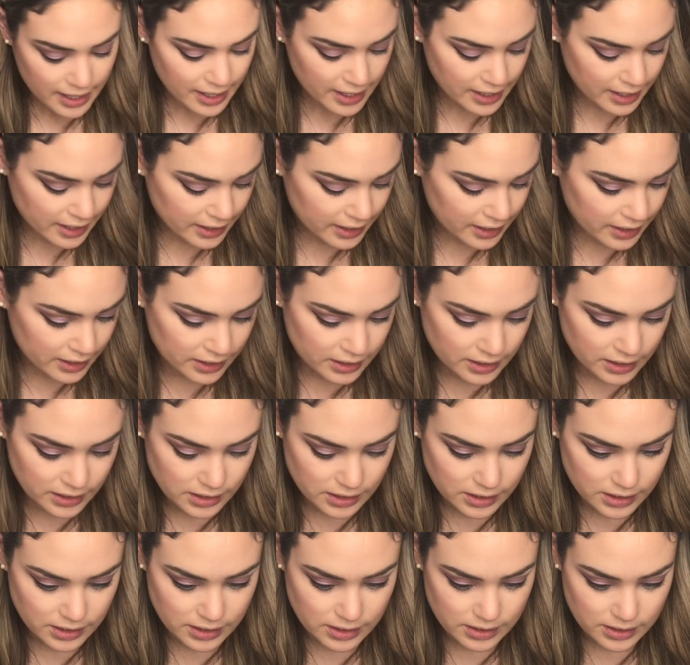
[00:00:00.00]
And
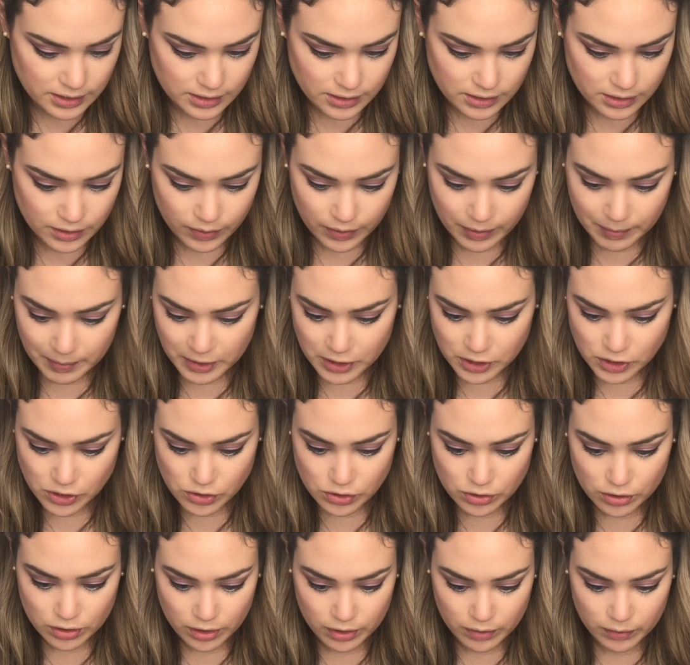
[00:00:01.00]
so I'm gonna
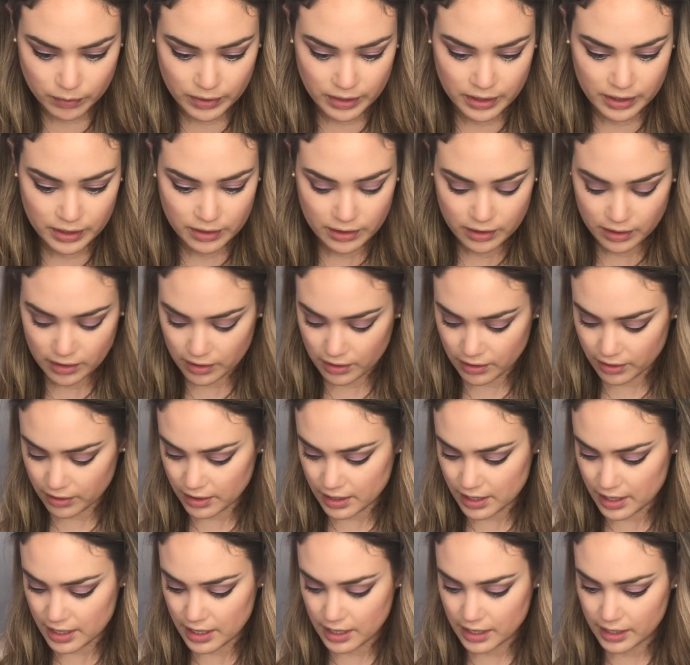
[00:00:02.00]
start with
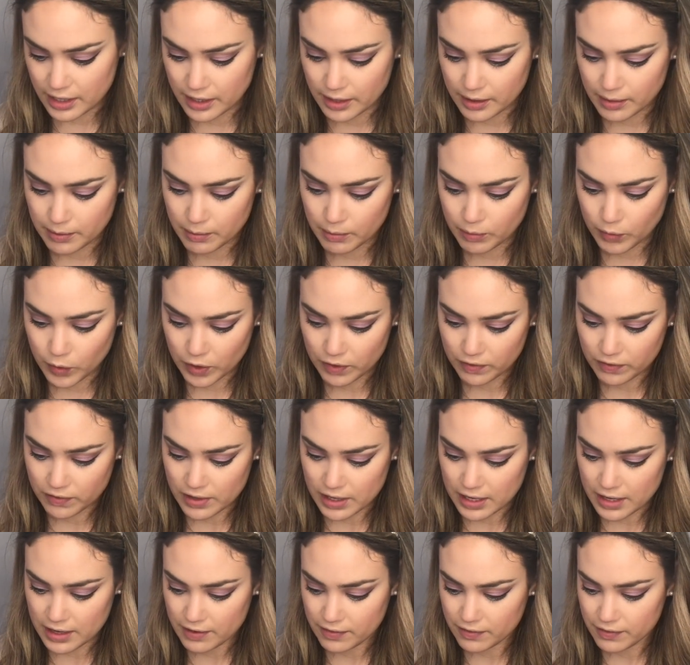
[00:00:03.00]
the
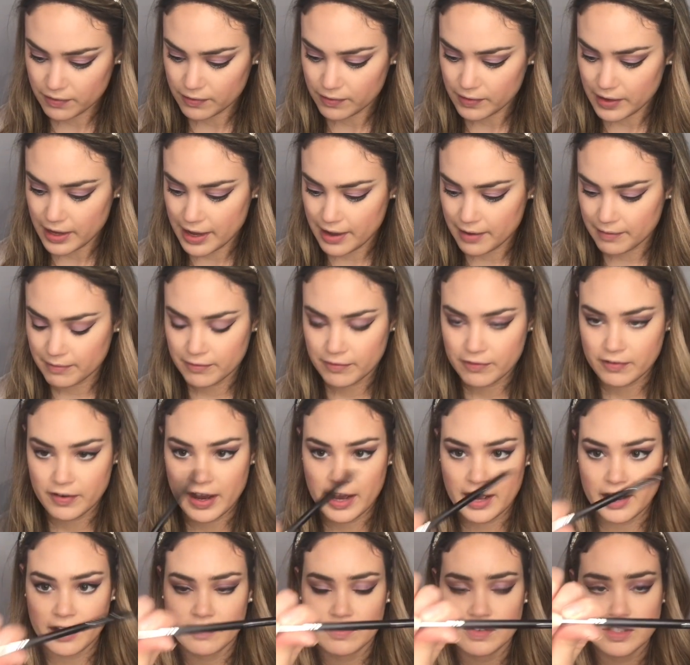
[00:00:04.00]
Morphe
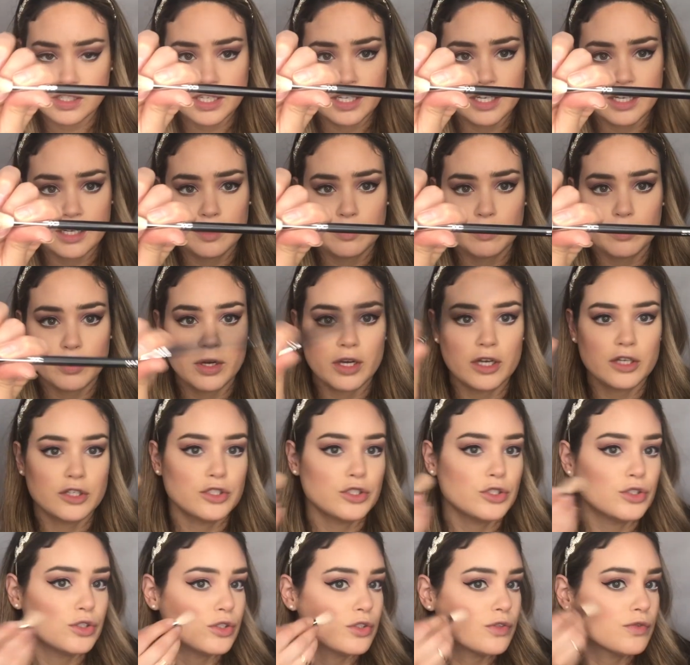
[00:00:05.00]
M510
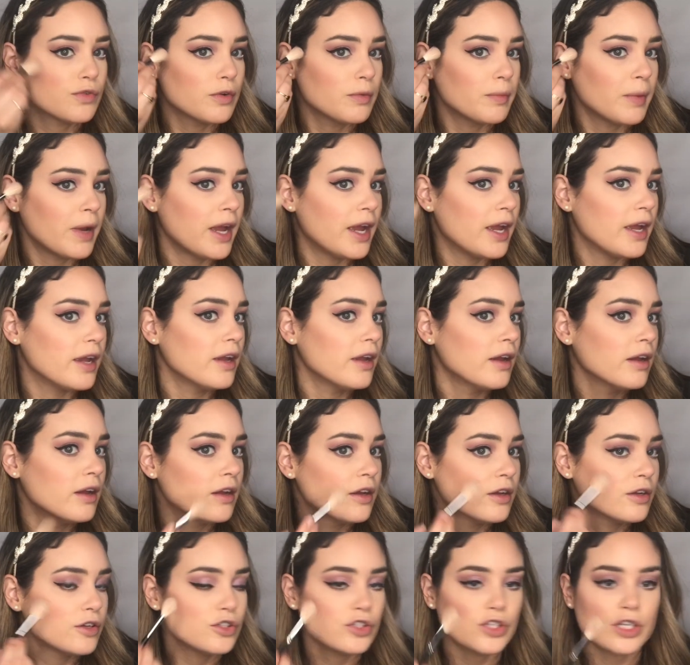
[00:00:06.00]
brush just for my
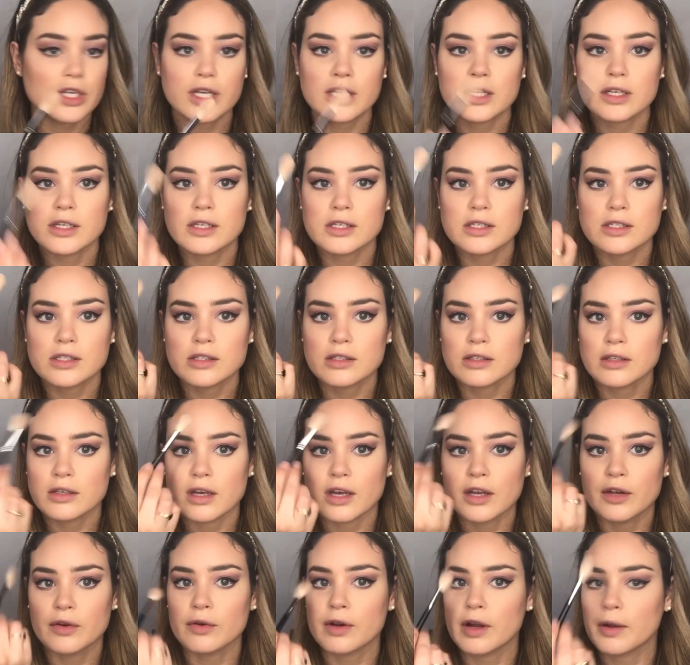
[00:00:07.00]
cheeks
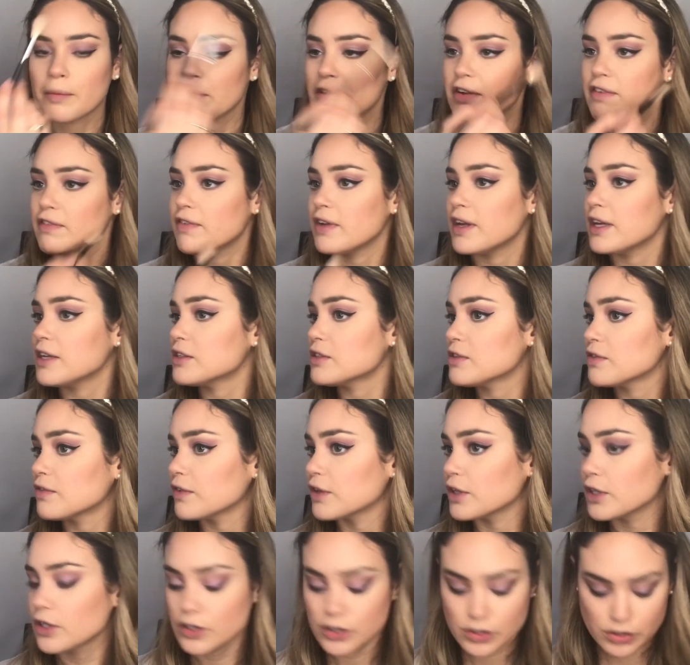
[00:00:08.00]
and around my face
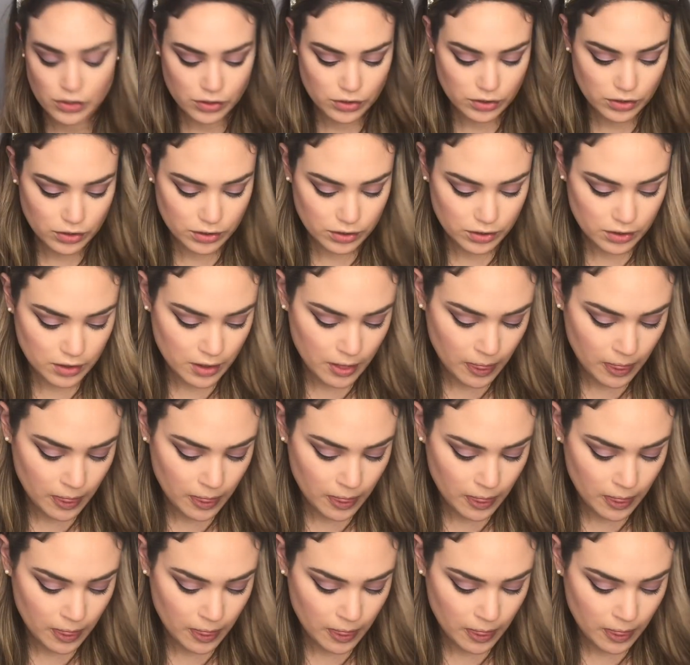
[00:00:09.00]
first.